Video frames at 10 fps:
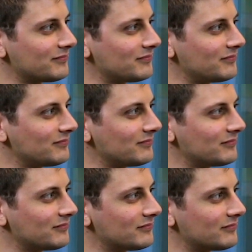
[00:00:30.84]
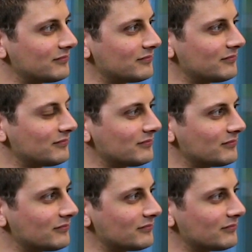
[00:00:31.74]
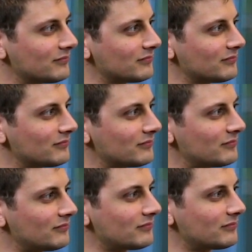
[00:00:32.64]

(silent)